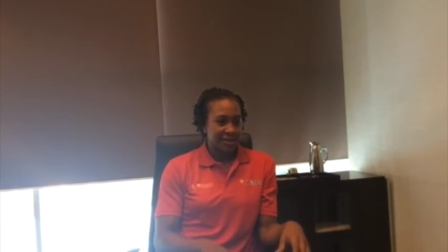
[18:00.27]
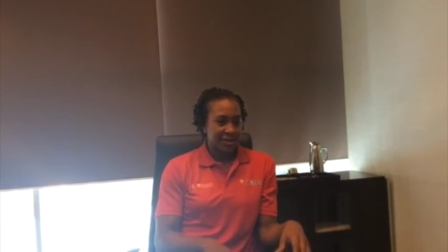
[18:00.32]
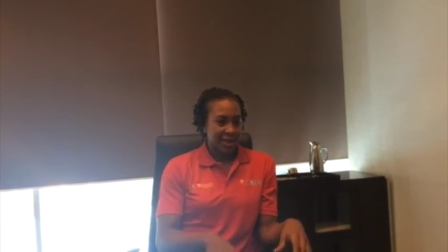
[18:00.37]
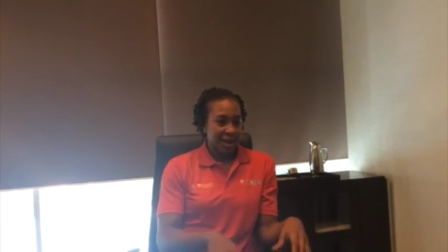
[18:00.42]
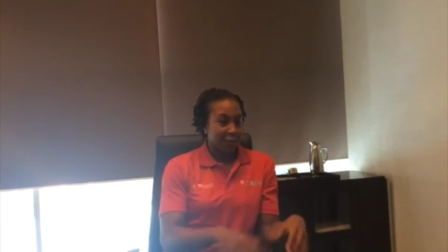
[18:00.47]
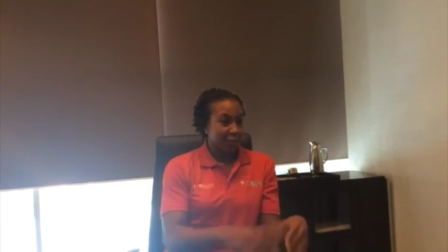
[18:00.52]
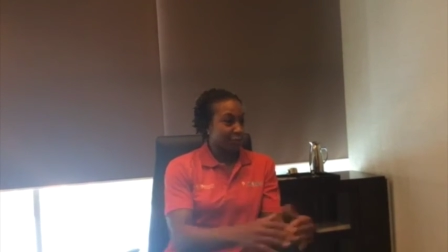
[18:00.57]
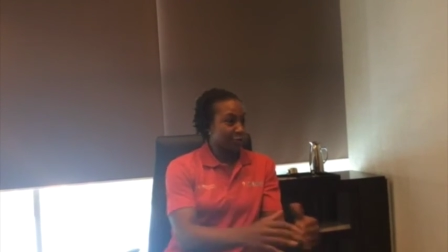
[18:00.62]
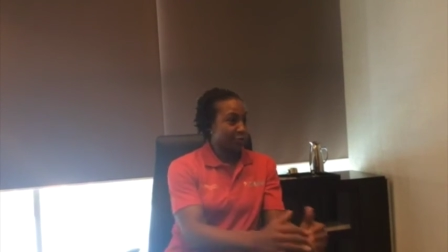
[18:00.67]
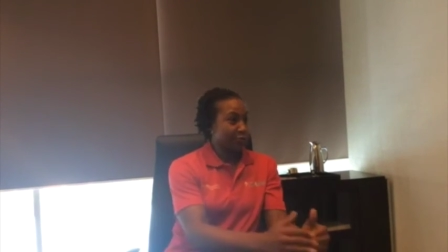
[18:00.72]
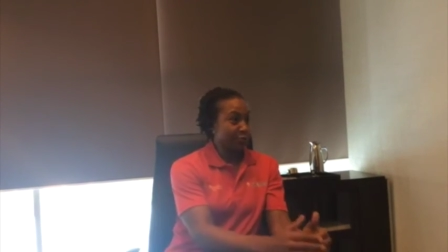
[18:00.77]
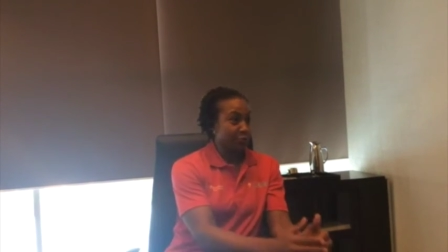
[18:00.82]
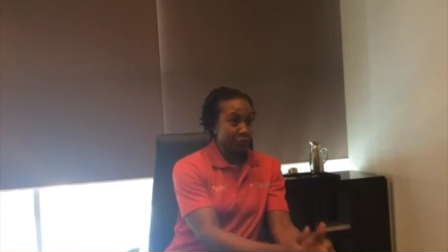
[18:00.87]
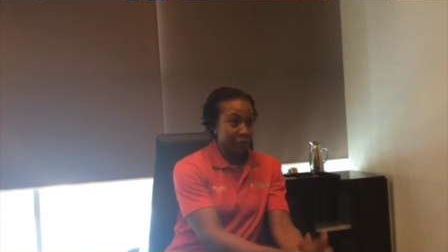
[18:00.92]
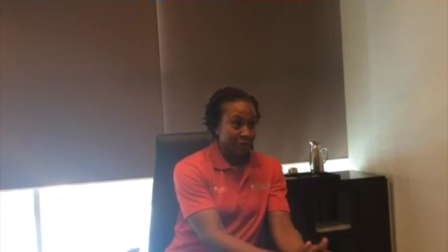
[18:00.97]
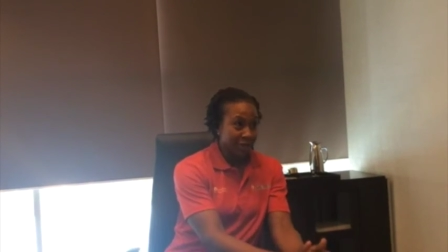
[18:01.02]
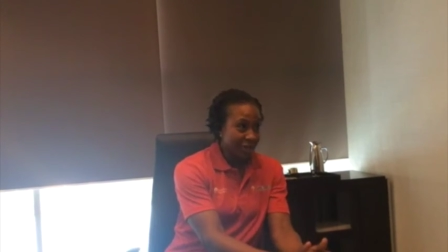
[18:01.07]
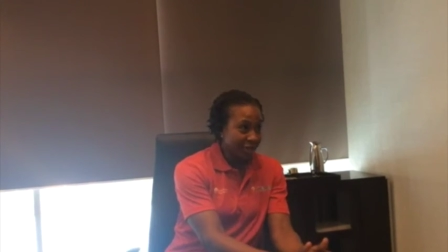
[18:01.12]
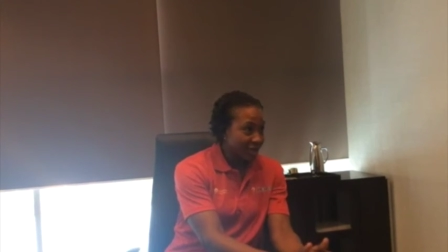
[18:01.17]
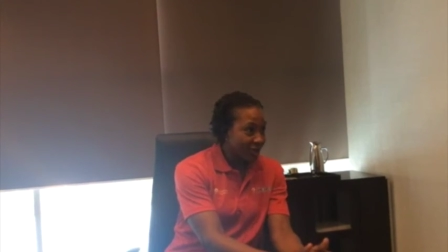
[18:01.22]
I was
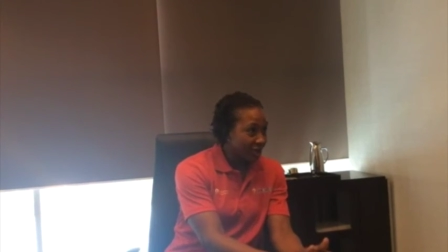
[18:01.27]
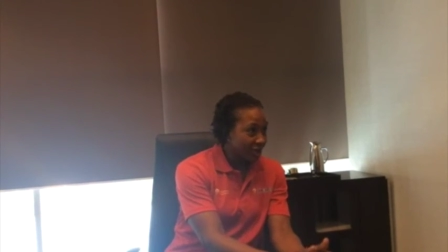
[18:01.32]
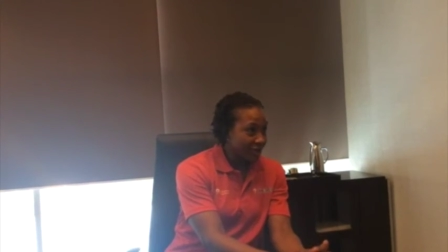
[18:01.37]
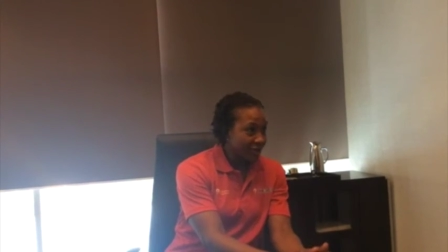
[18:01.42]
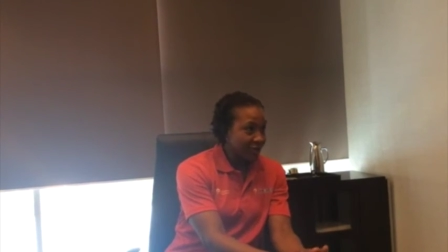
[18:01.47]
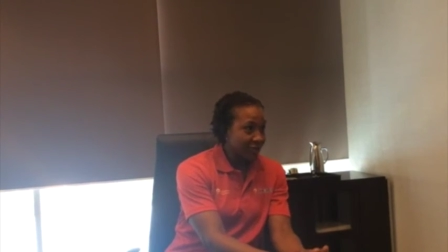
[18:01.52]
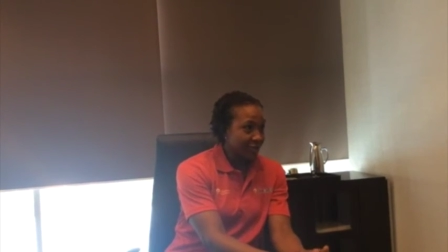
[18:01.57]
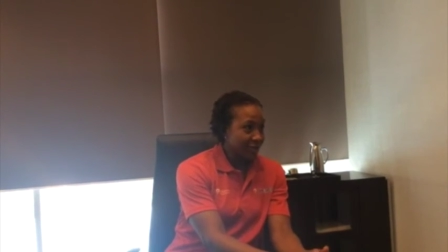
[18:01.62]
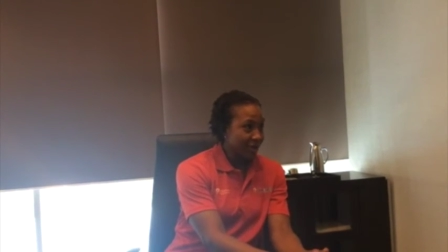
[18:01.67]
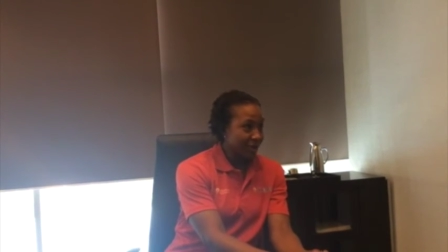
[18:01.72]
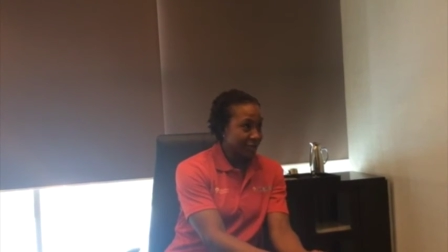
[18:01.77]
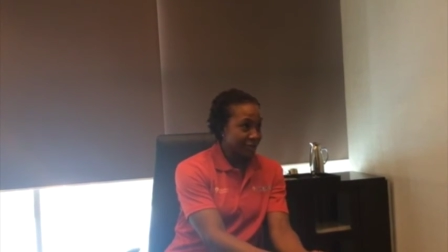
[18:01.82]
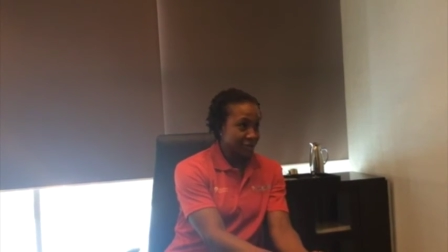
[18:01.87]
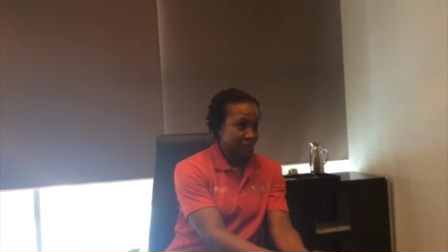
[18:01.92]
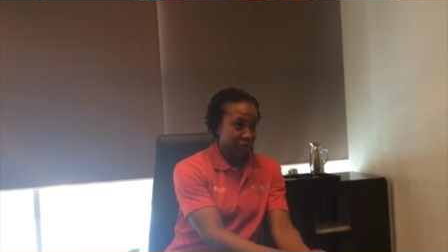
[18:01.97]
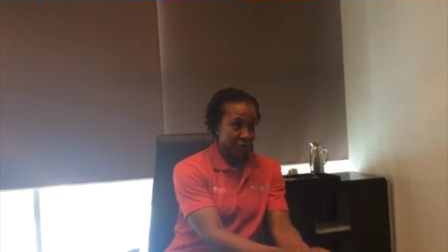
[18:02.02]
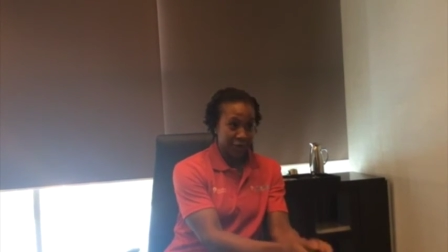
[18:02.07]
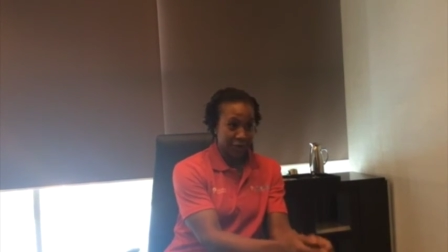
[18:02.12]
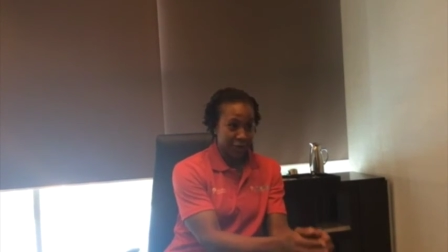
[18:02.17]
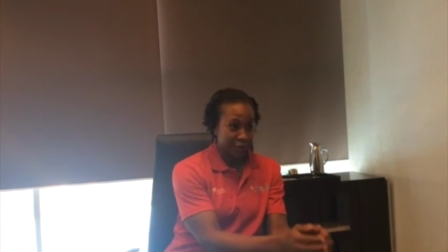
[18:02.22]
really young when I
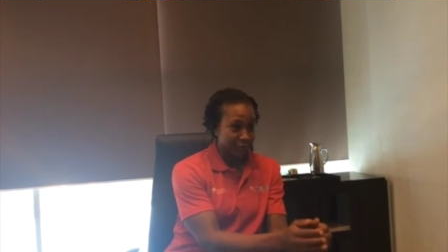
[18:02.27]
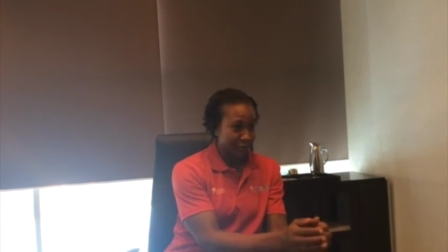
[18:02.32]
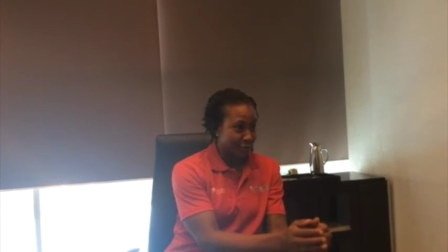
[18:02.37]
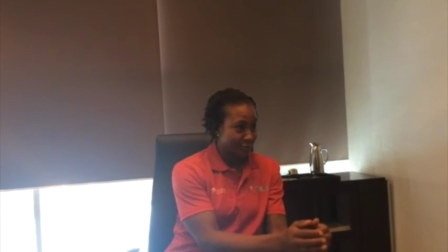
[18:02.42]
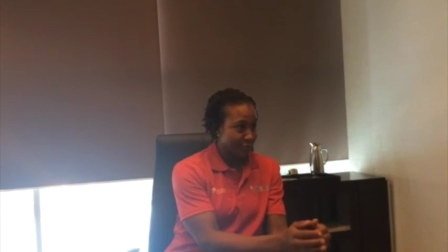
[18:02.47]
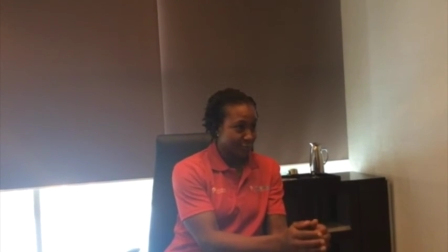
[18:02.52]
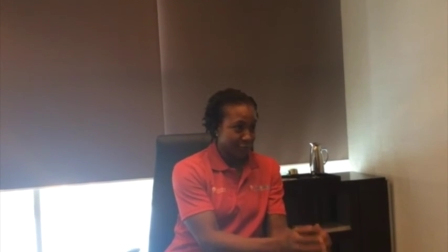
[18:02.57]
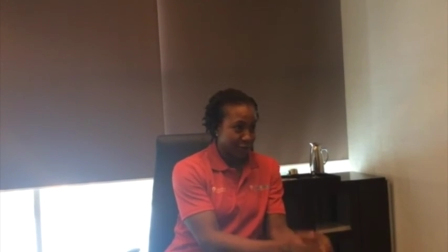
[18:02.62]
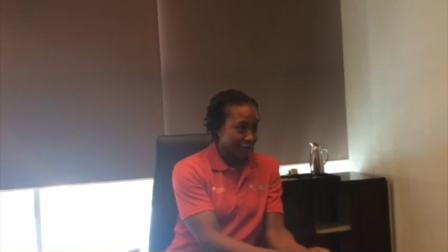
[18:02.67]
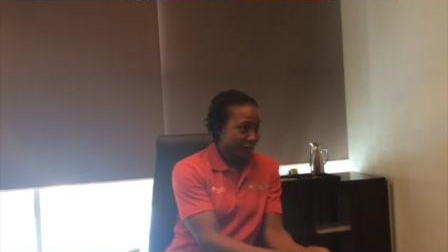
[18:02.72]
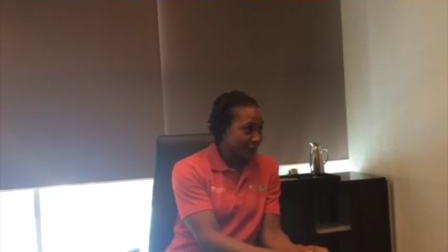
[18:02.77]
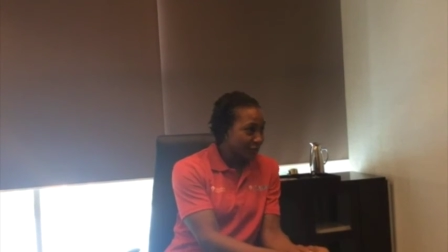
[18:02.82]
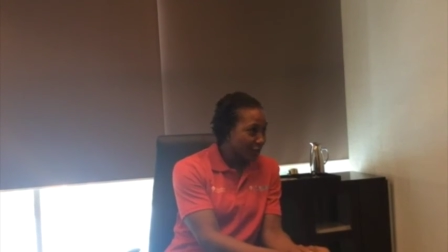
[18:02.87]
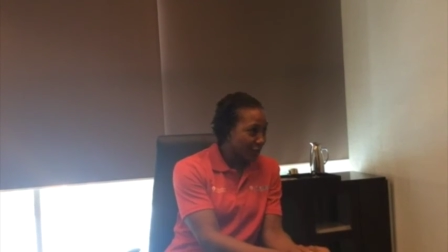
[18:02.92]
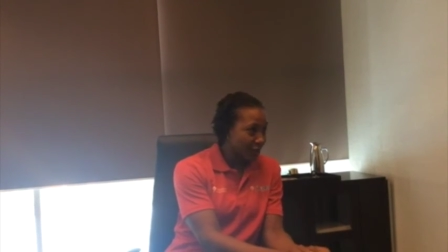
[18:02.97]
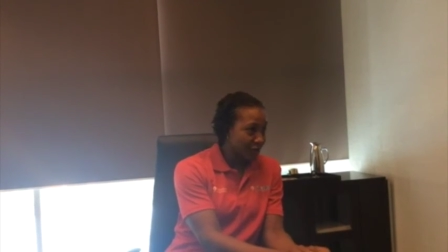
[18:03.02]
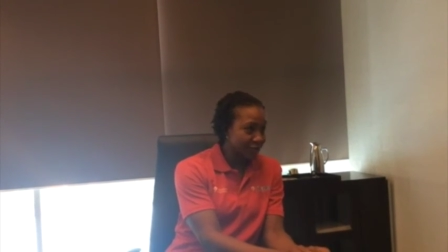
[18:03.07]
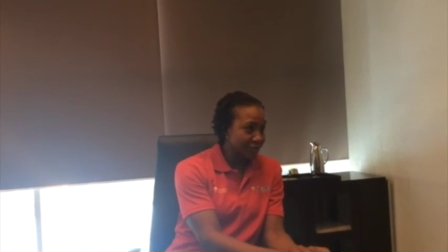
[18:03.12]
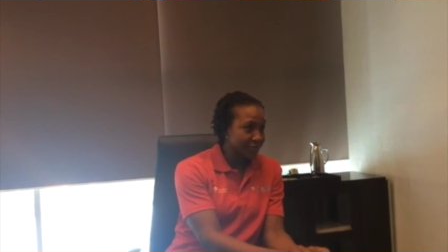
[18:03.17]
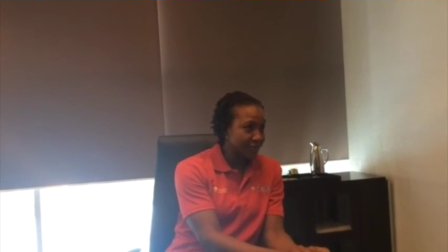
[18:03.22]
started. I was one of the
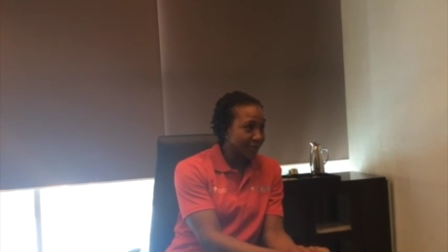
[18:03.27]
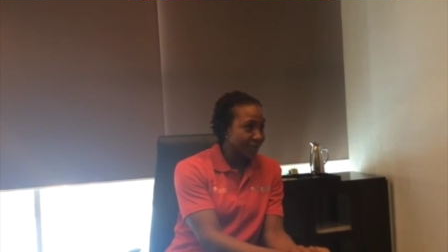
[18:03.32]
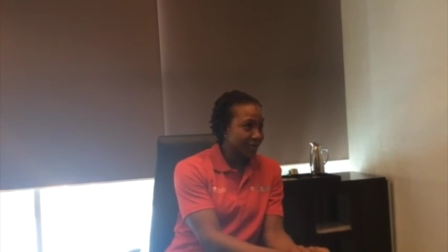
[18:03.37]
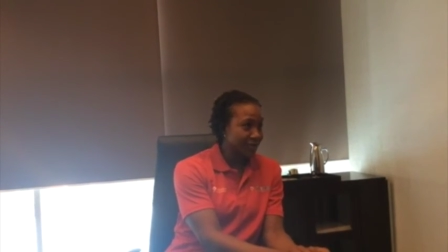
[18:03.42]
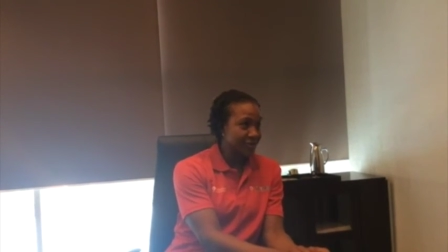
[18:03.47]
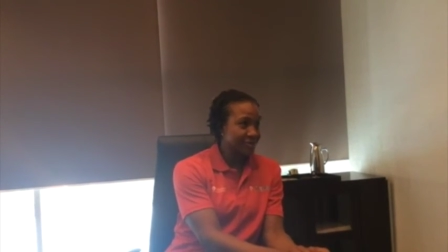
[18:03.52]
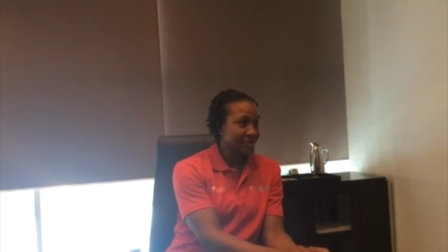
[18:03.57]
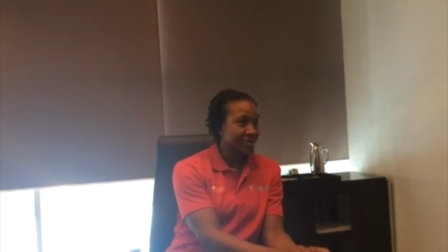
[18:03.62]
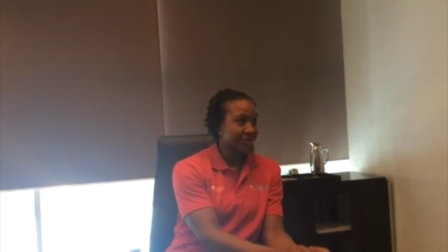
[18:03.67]
youngest players.